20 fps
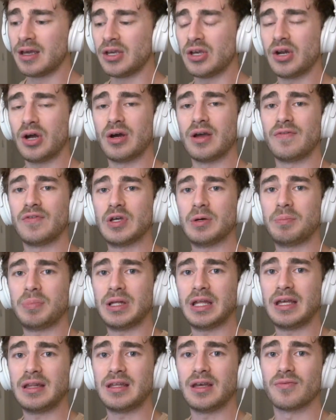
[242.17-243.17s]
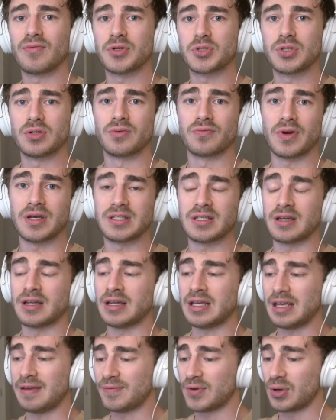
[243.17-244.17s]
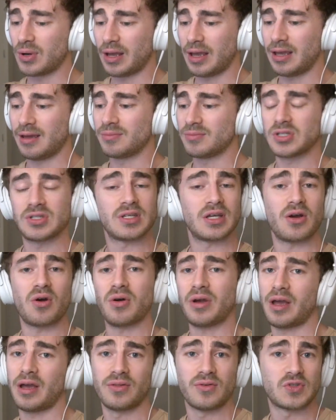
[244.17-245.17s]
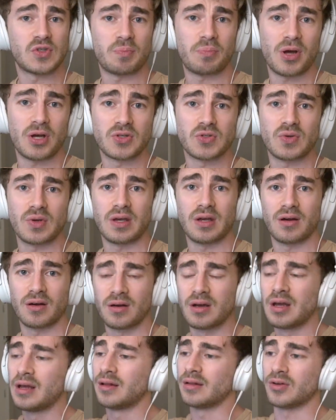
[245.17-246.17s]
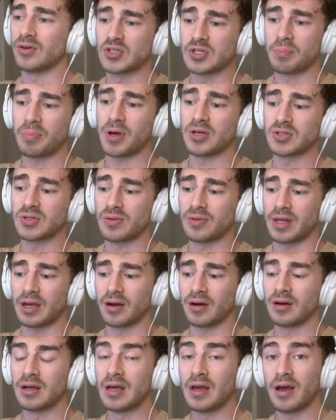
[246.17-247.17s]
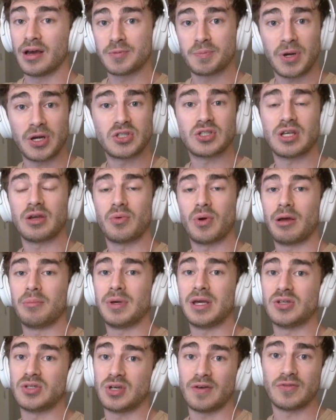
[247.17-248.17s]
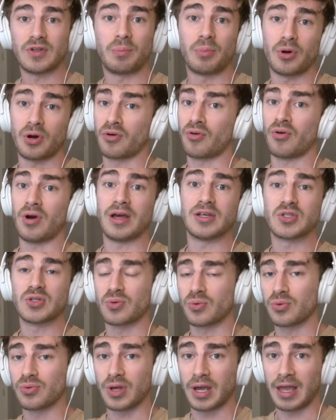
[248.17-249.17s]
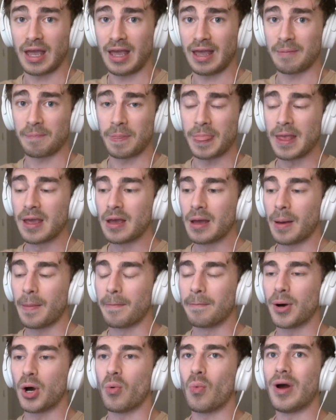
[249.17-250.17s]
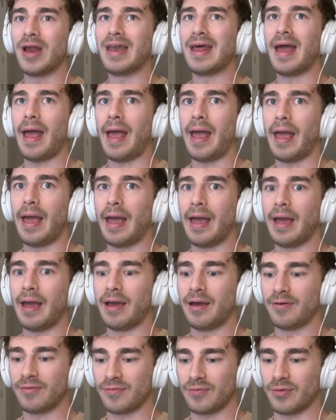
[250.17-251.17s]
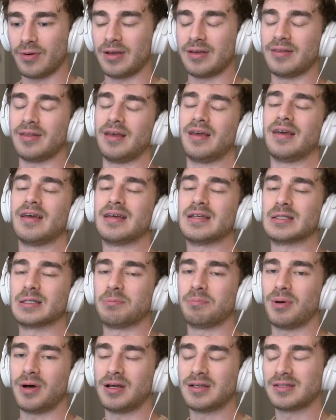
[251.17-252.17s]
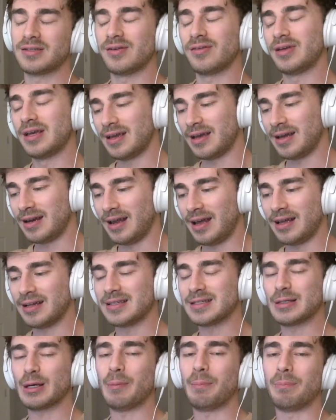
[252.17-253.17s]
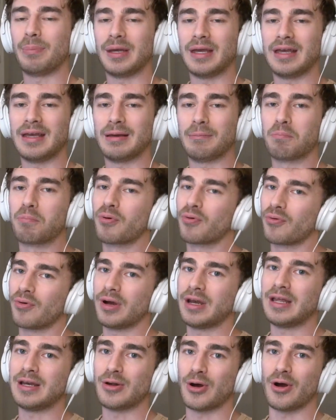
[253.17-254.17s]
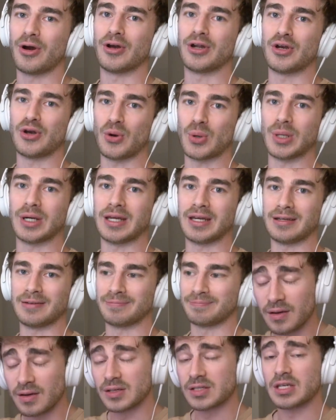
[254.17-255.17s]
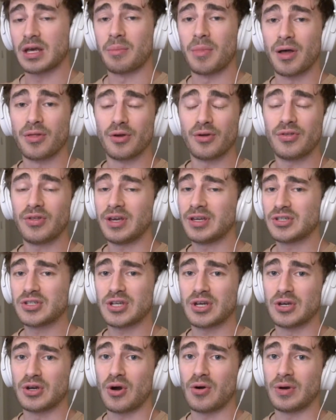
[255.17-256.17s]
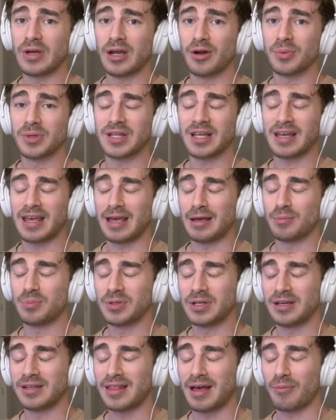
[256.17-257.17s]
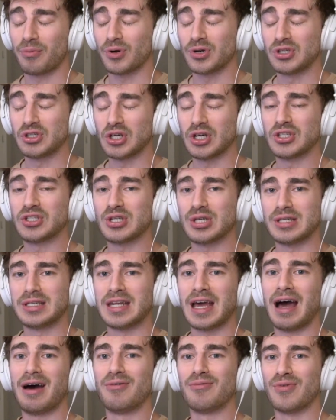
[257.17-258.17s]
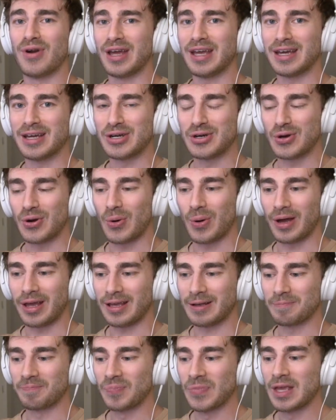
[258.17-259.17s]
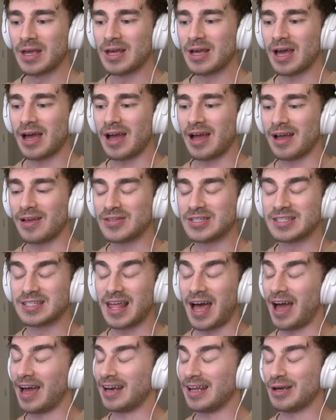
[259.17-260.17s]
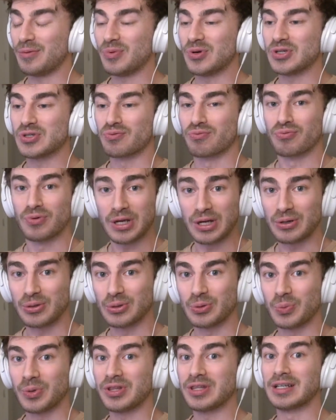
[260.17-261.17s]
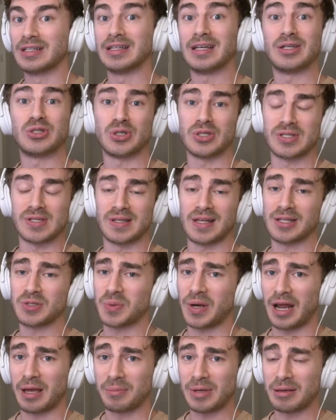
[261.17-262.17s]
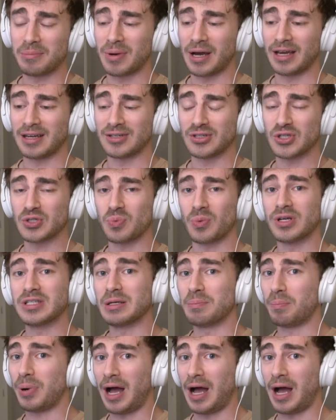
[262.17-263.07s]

If you played the original Resident Evil games, it's like, okay, there's a puzzle here, there's a puzzle there, especially when it means you have to progress through the game. But when everything is a puzzle, it ends up being pretty darn annoying. Some other things to note here with the gameplay that were just downright annoying is that it was riddled with glitches, and that's what I mean by it just wasn't